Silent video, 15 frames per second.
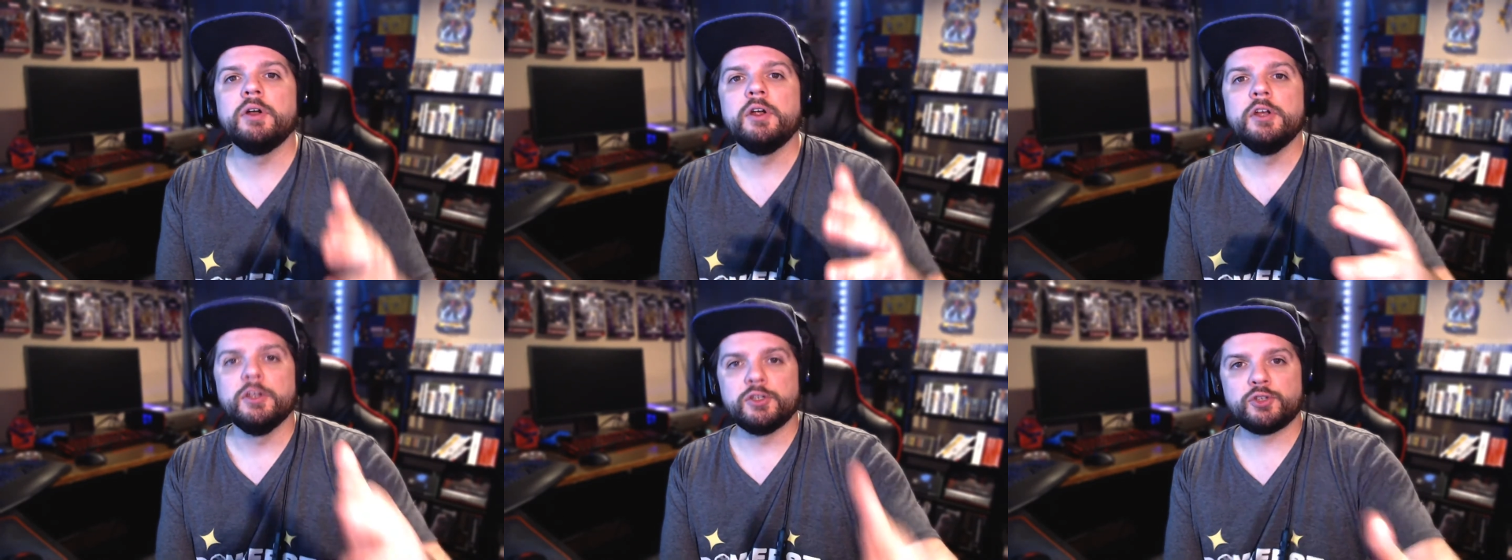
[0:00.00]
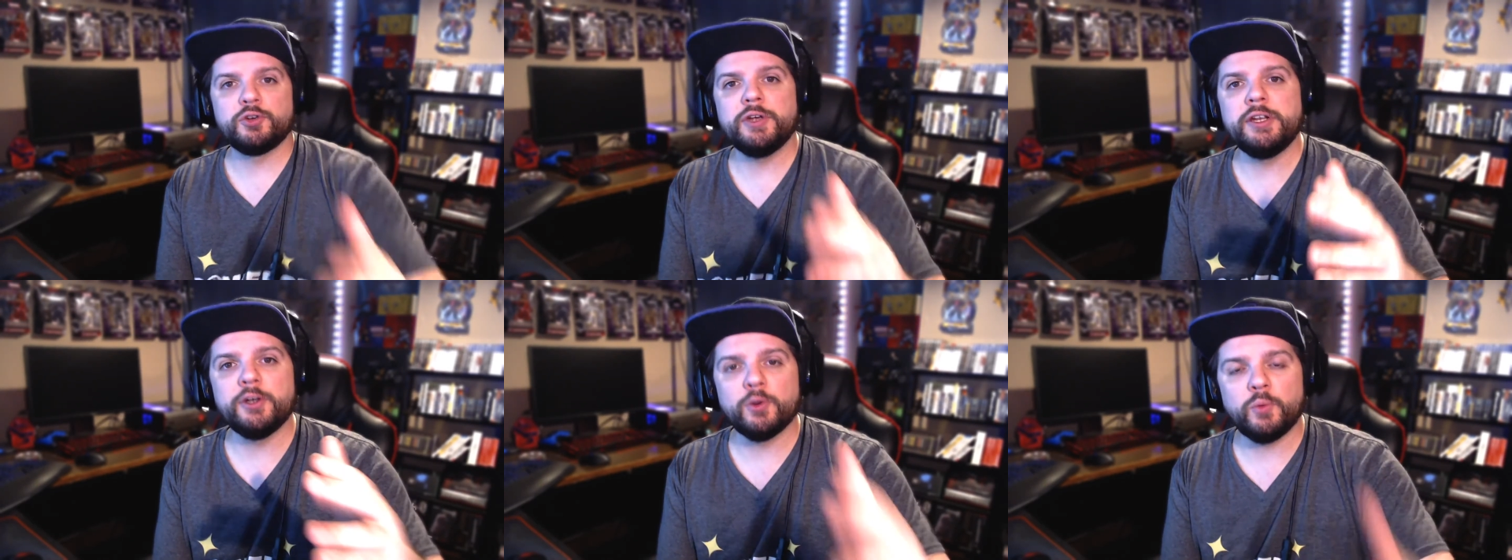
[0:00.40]

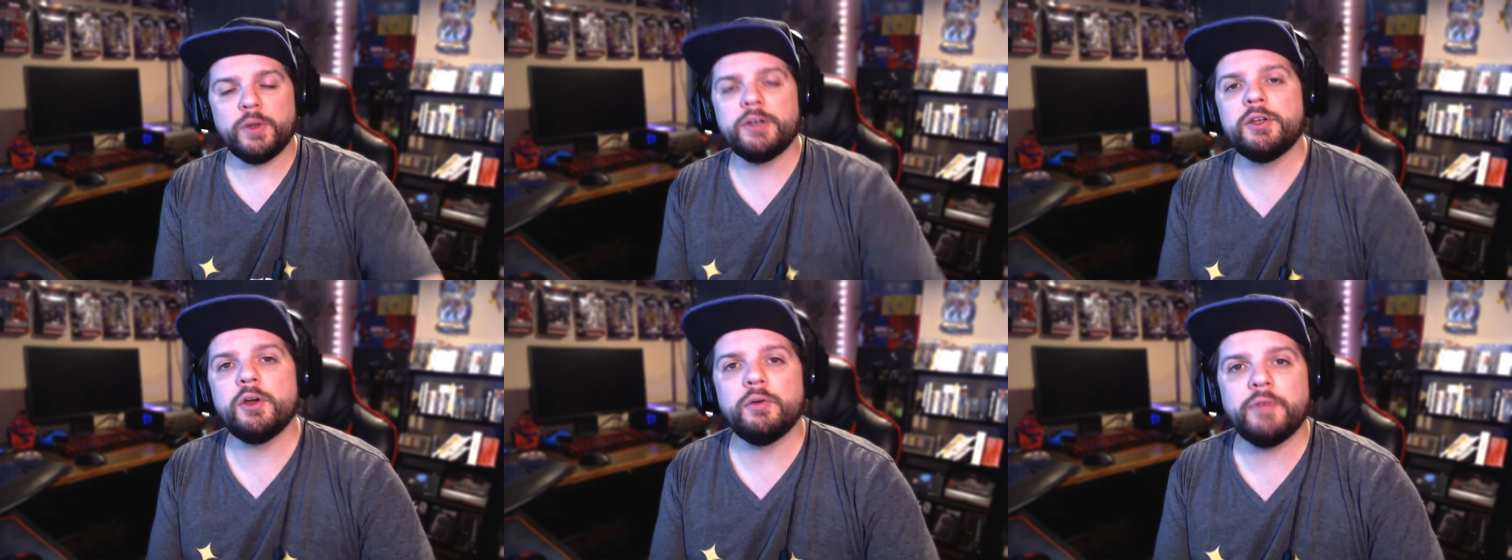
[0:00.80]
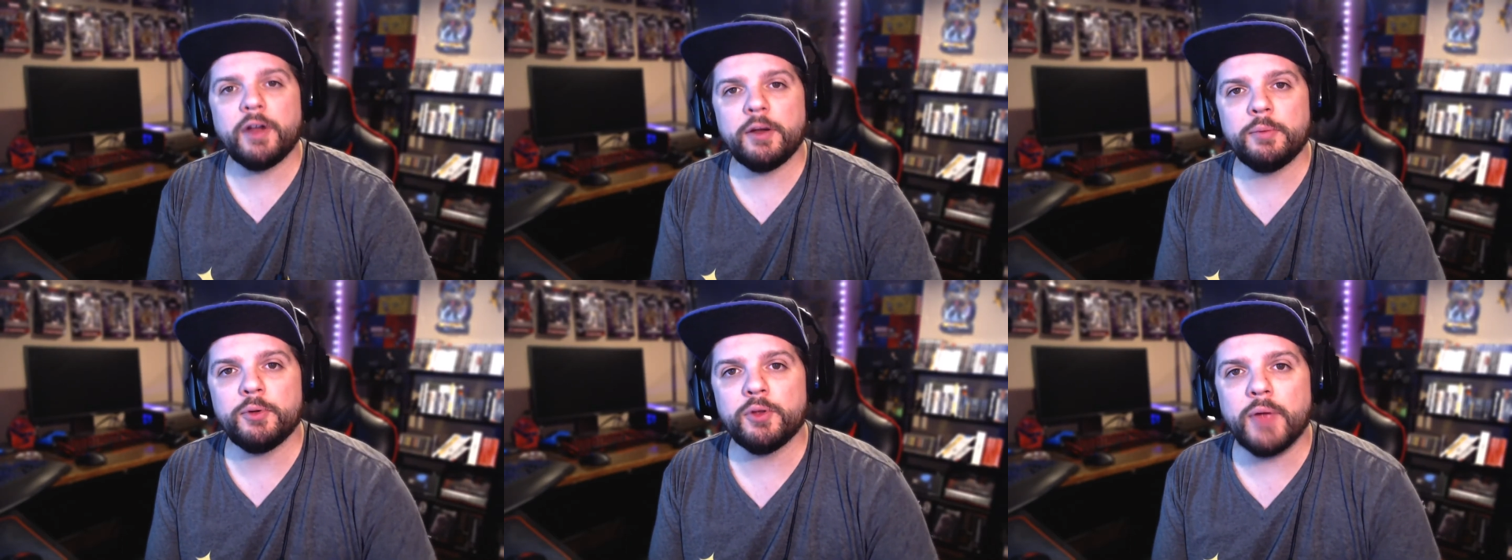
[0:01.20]
screen or window
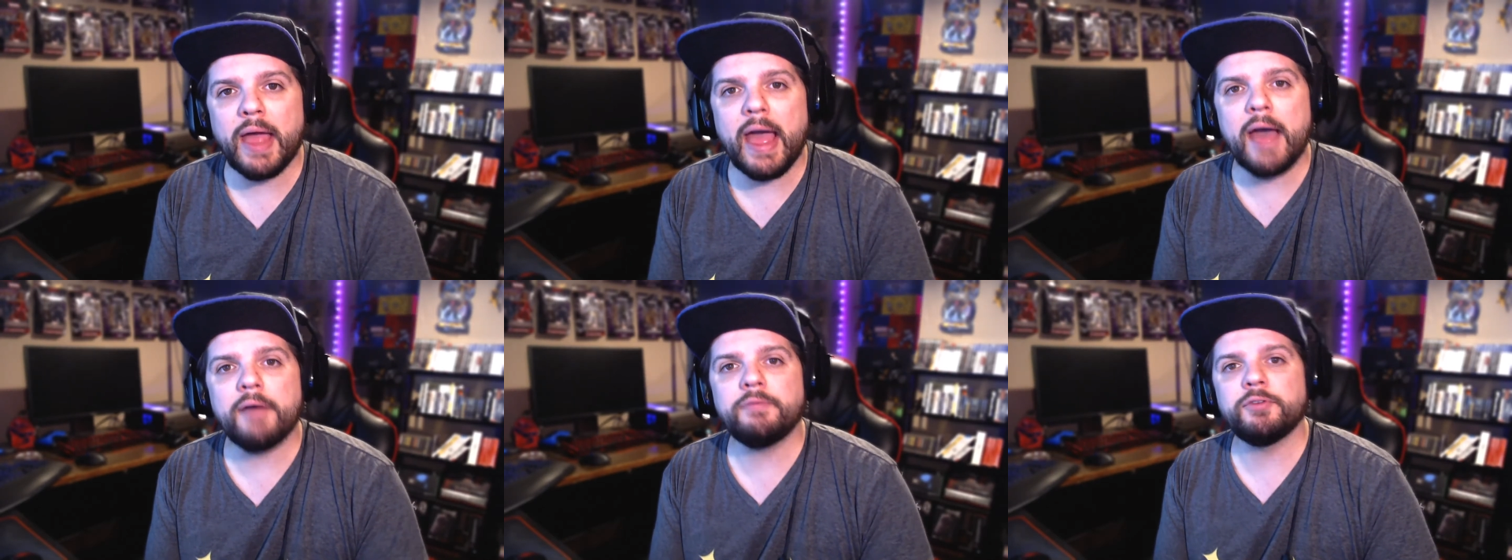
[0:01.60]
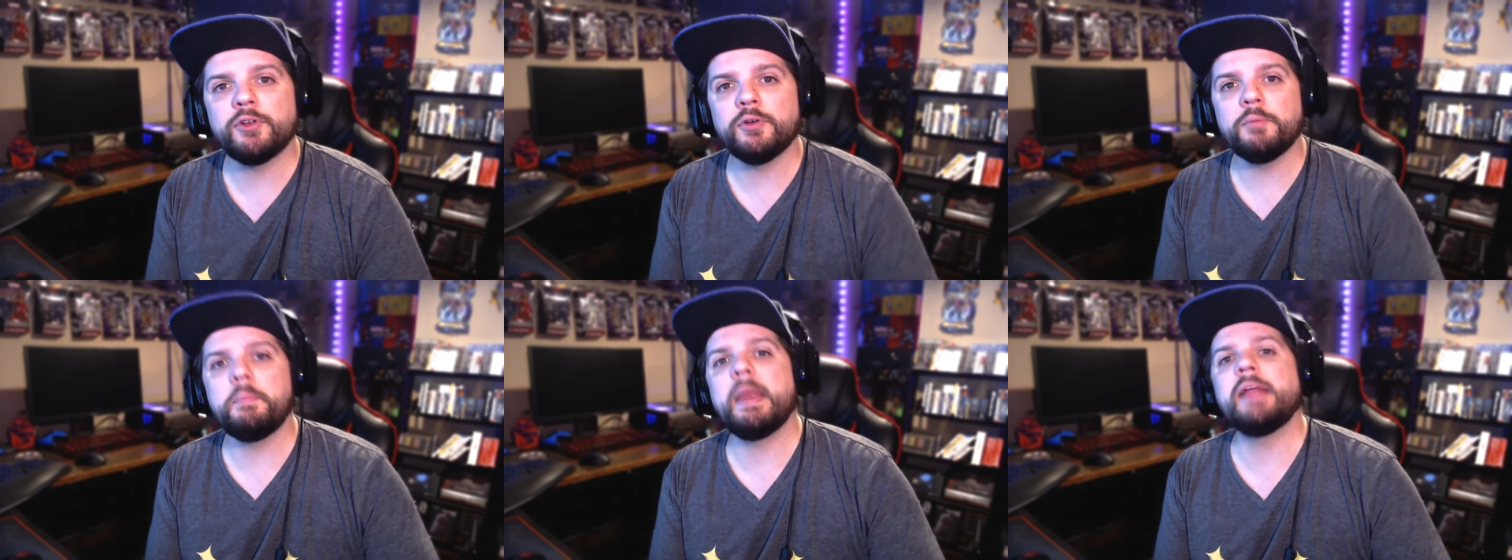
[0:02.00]
variable you have for your
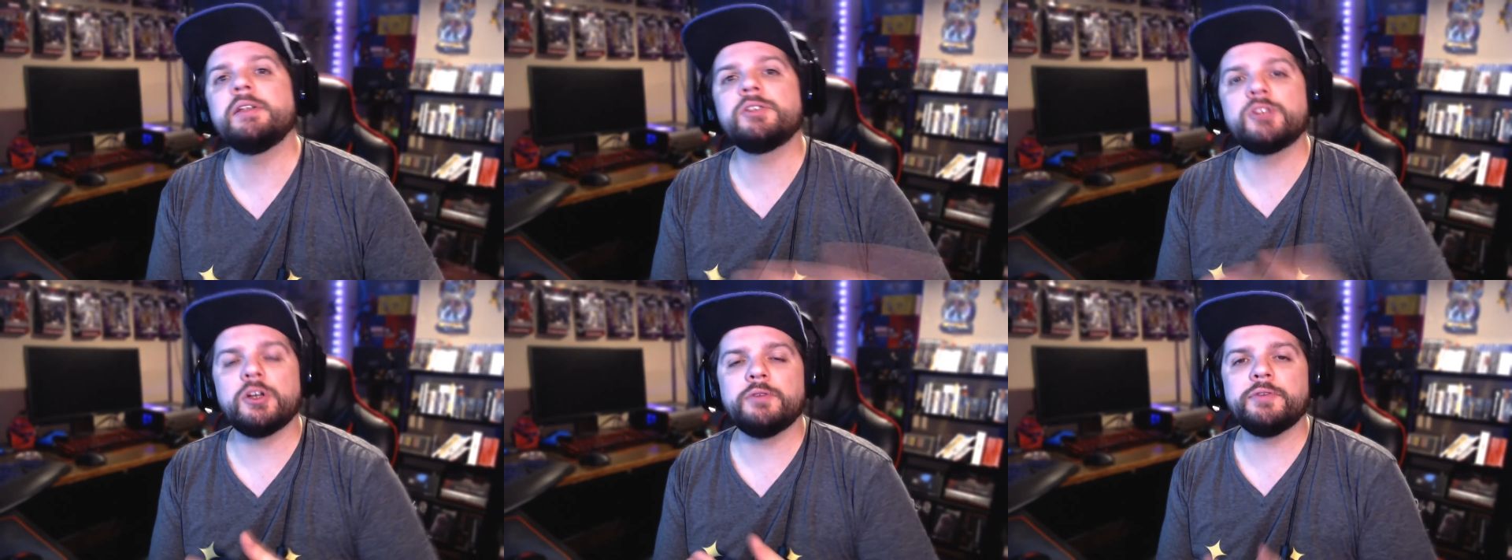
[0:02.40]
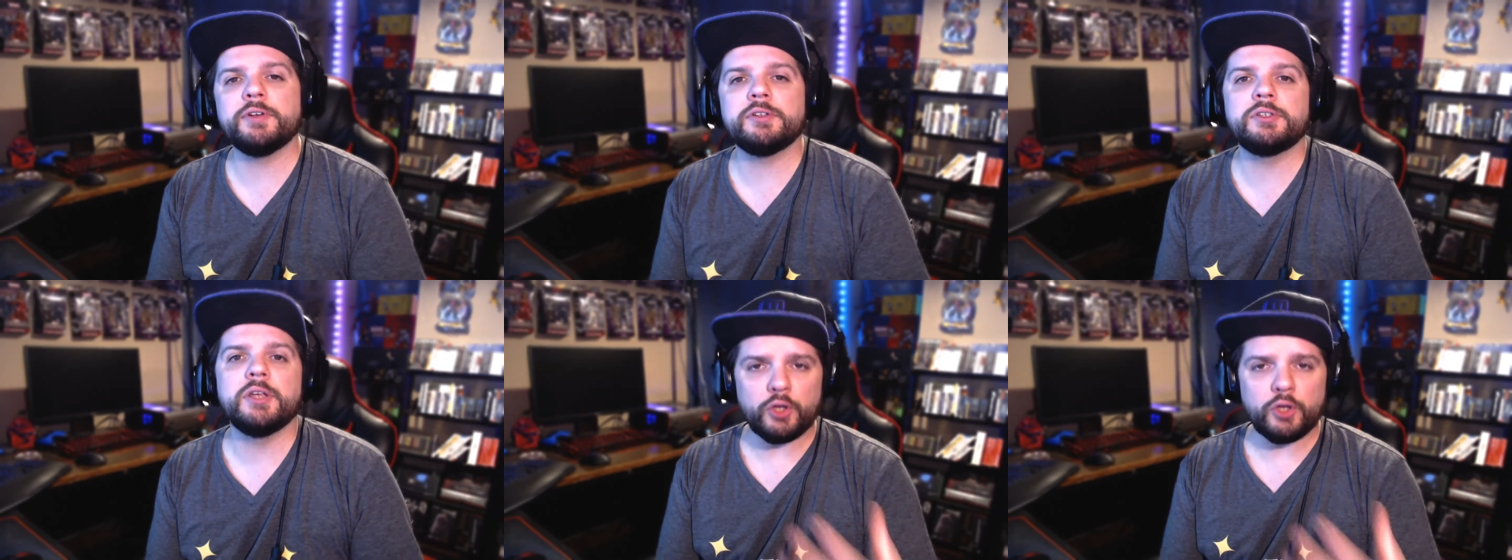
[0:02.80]
main surface,